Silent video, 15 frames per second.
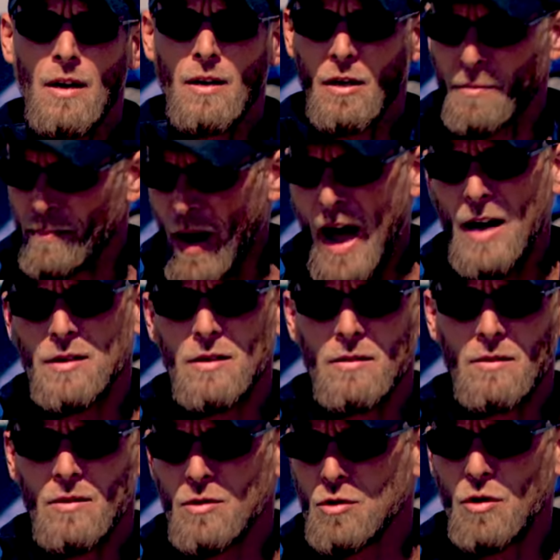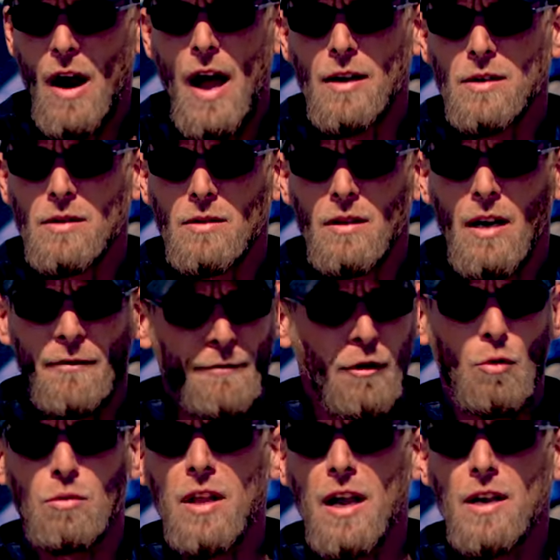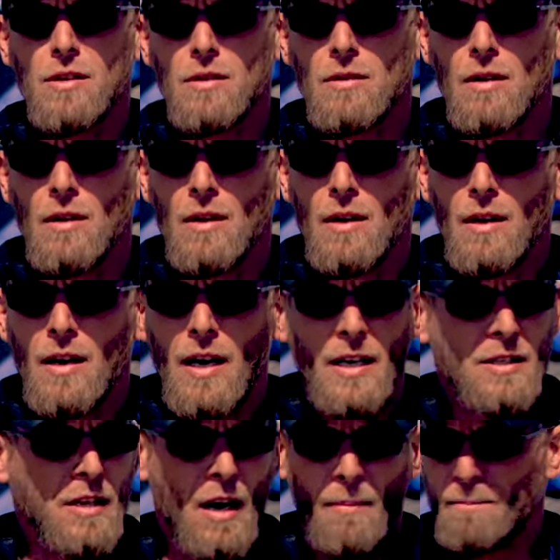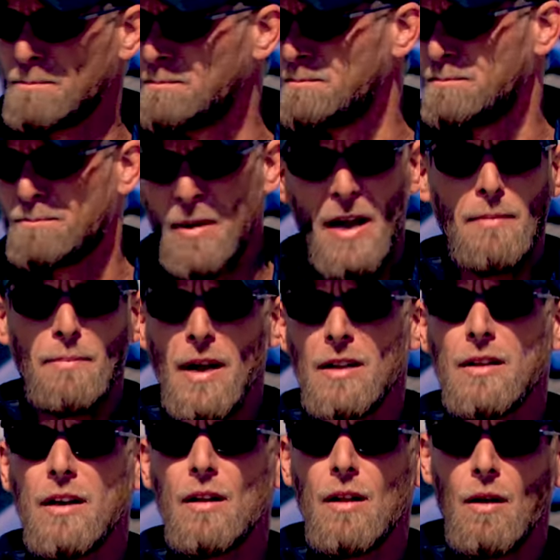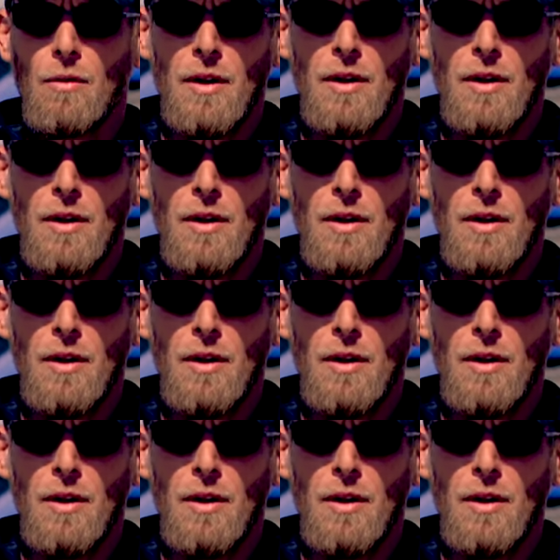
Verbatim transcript: Compaction, traction, and flotation. It's a big, big deal out